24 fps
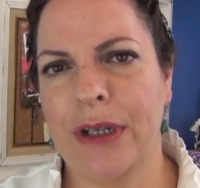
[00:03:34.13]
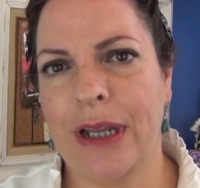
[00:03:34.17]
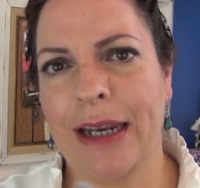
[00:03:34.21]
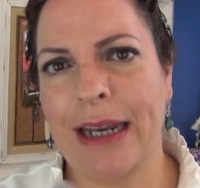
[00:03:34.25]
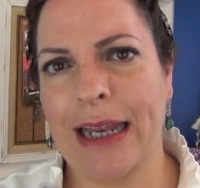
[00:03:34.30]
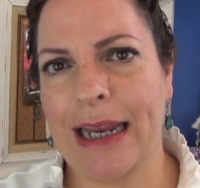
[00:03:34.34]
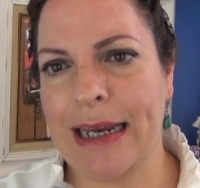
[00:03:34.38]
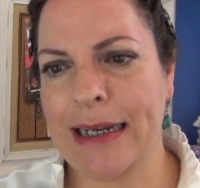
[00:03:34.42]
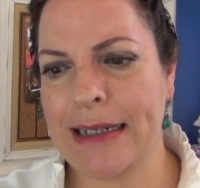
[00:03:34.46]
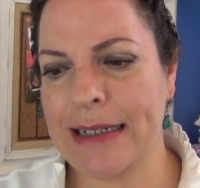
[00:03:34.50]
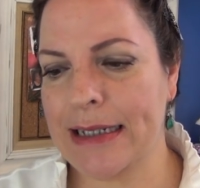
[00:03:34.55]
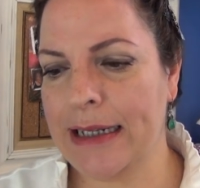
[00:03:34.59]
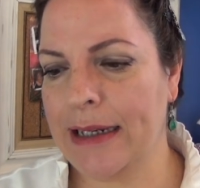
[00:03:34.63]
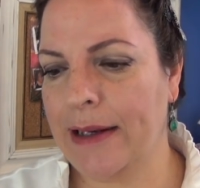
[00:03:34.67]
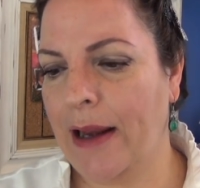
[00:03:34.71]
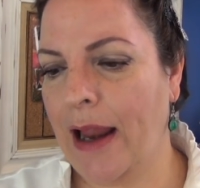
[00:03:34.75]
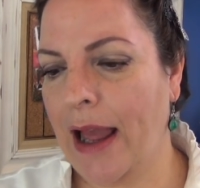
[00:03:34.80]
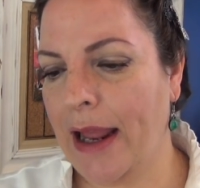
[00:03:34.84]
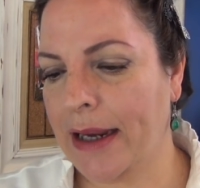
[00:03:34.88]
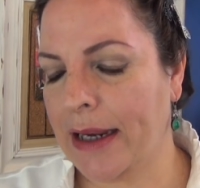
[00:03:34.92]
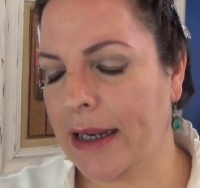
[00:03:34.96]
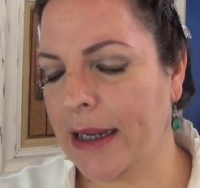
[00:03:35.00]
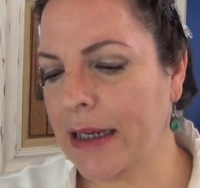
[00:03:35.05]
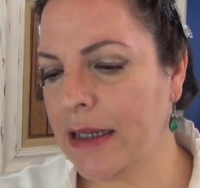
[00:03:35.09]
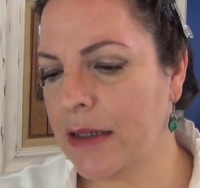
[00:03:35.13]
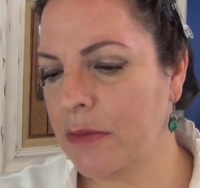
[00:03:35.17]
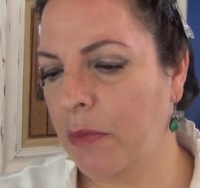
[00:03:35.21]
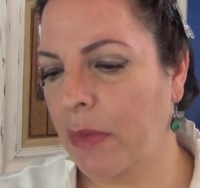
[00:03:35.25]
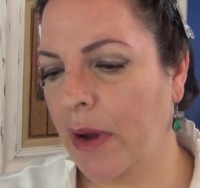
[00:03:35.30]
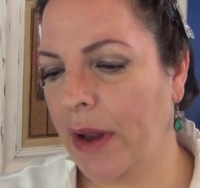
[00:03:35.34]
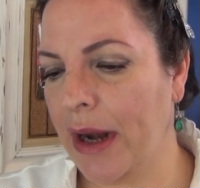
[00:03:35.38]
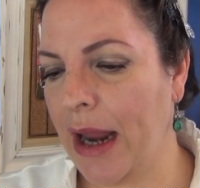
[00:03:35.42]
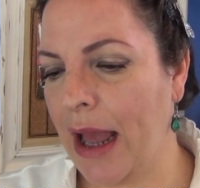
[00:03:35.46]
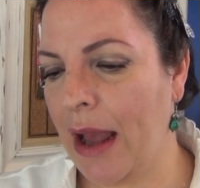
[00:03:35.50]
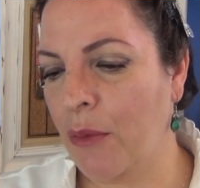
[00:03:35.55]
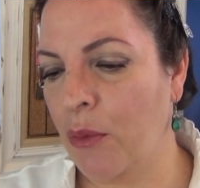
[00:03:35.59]
Not that I didn't like it,
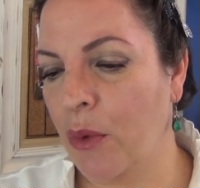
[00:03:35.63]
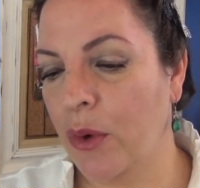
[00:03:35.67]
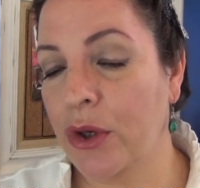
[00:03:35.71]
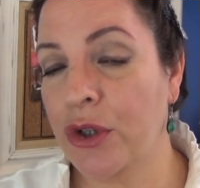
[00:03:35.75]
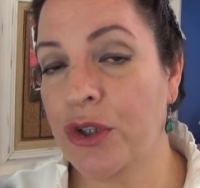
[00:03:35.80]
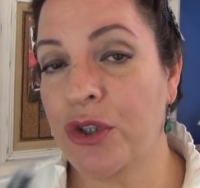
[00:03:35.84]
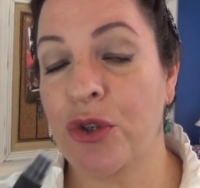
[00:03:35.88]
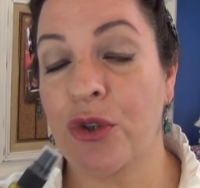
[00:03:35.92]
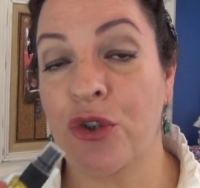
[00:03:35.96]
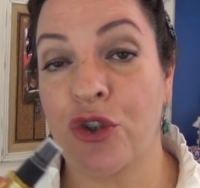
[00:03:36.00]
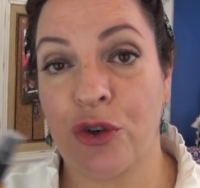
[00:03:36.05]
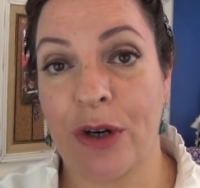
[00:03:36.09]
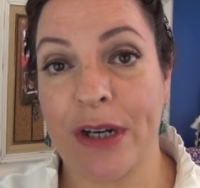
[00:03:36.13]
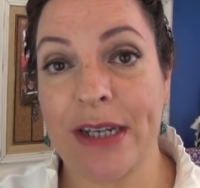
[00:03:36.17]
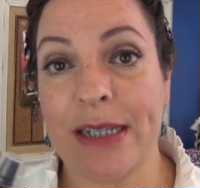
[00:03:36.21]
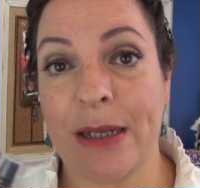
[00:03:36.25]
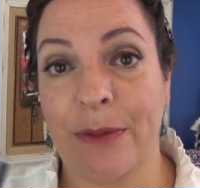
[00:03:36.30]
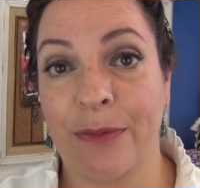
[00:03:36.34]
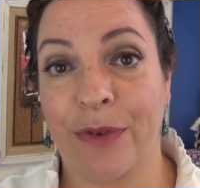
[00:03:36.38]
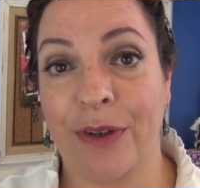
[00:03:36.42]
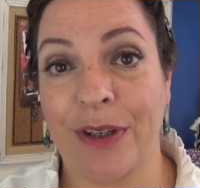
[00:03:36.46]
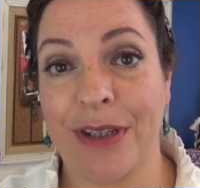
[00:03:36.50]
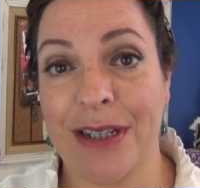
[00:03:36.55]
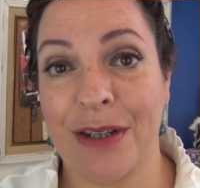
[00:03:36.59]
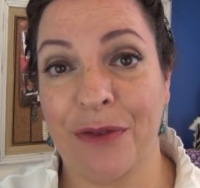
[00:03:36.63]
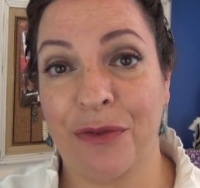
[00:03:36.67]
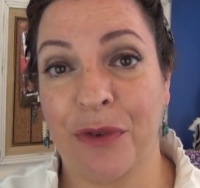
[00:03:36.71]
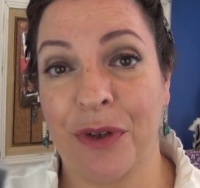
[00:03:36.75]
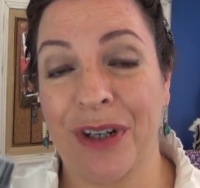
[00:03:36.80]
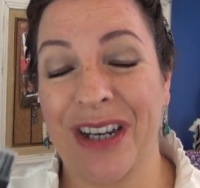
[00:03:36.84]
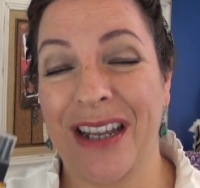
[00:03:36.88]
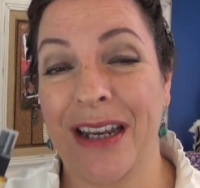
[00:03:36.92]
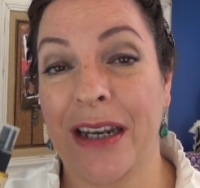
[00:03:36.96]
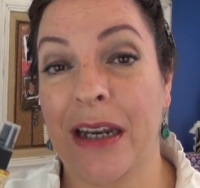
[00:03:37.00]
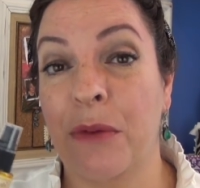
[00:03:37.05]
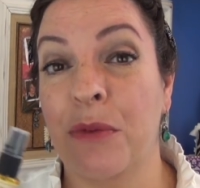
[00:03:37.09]
but I wanted to try something
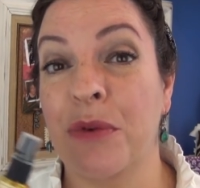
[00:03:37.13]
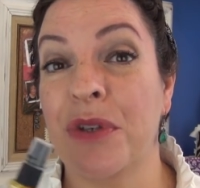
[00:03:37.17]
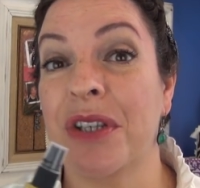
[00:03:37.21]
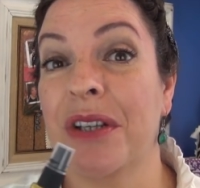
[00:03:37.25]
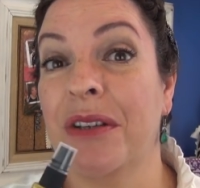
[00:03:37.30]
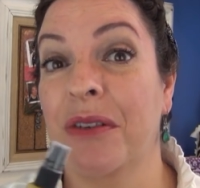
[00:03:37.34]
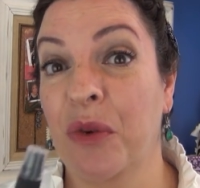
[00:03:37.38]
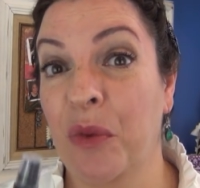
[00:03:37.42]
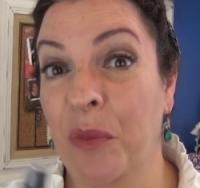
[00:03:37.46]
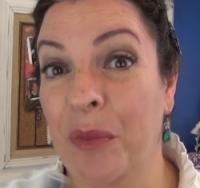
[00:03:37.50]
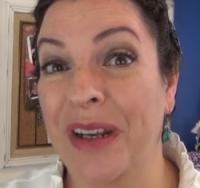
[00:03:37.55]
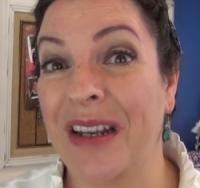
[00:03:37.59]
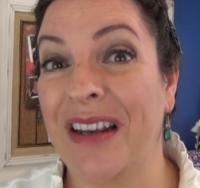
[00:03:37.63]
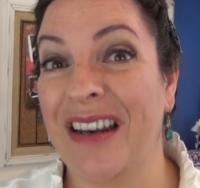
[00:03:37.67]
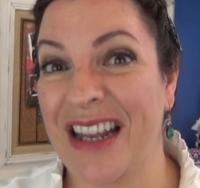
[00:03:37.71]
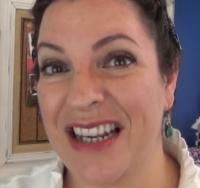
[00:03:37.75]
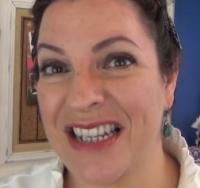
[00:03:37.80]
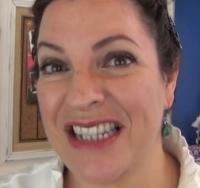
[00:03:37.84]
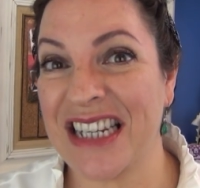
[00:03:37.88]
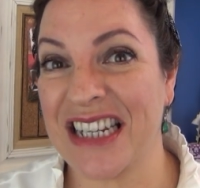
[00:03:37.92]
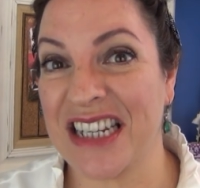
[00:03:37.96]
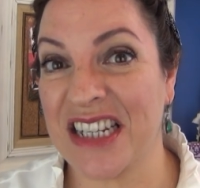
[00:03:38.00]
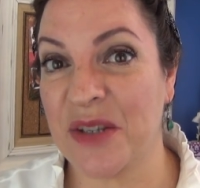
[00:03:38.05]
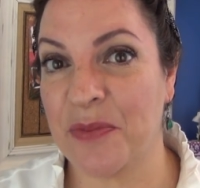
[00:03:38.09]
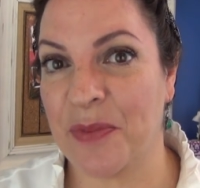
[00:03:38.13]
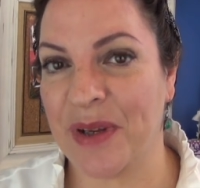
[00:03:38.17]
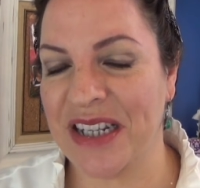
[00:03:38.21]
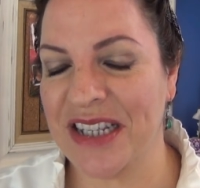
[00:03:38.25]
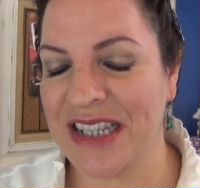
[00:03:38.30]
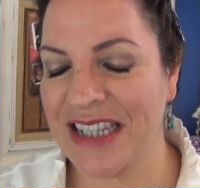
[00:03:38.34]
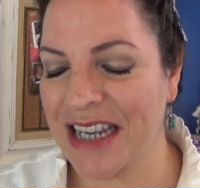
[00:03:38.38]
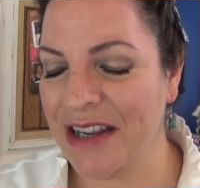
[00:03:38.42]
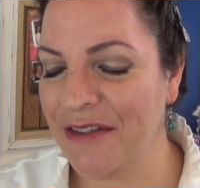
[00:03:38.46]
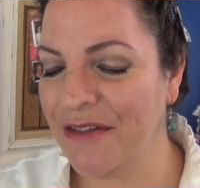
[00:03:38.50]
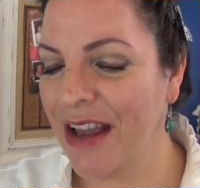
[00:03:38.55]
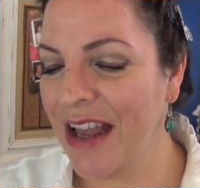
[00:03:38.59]
different and that was a little bit less
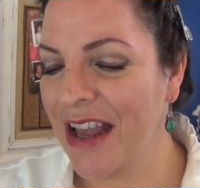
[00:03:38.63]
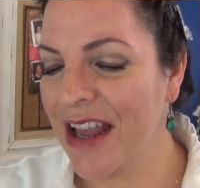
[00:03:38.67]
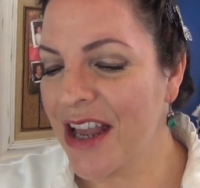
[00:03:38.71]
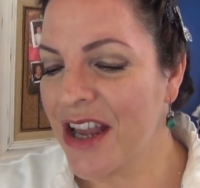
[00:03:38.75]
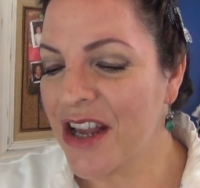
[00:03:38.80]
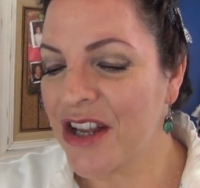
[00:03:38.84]
expensive.